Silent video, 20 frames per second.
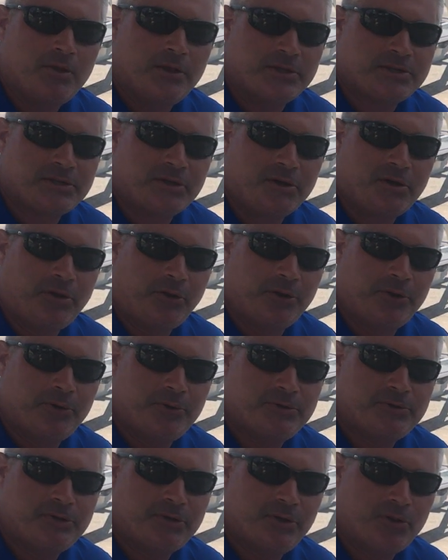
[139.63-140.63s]
This
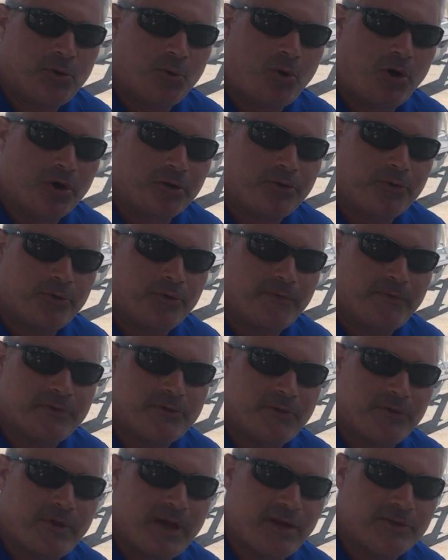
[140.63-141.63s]
concludes the walkthrough of the
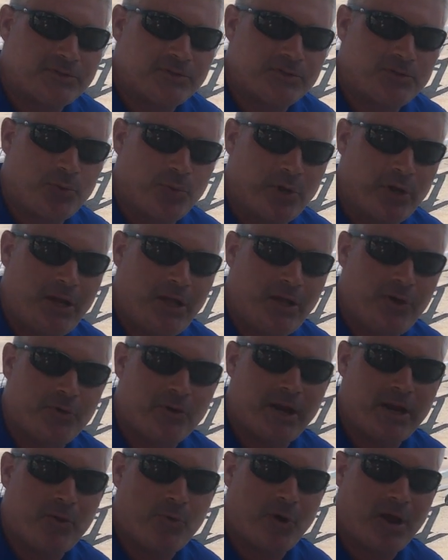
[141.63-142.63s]
2020
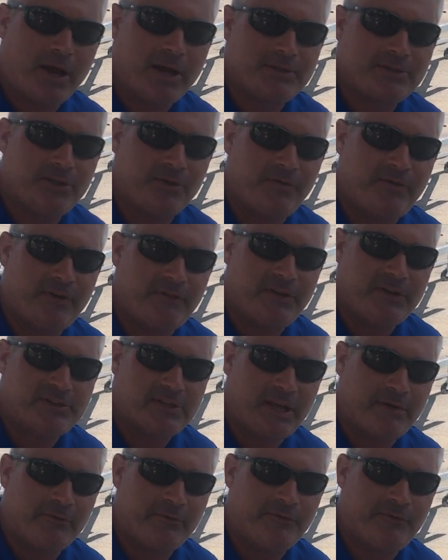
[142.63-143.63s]
Grady White
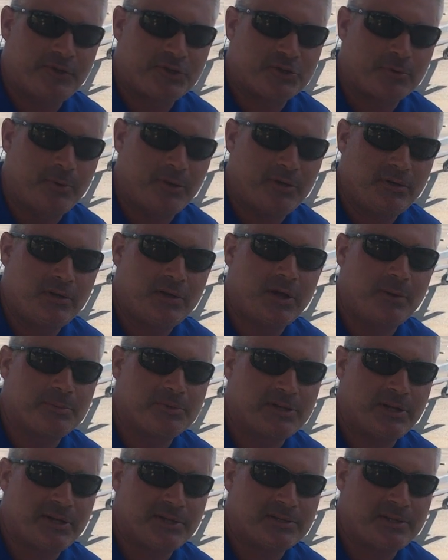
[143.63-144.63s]
257 Fisherman.
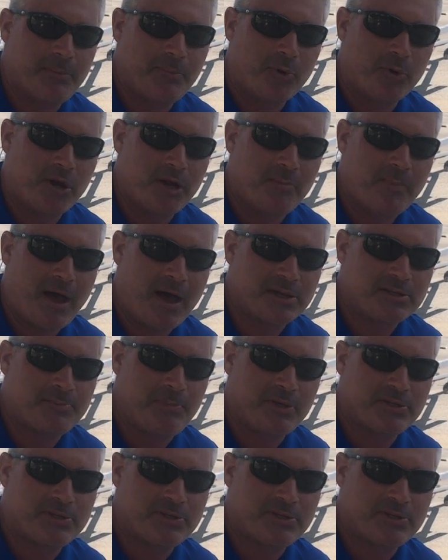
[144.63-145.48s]
Come see us at MarineMax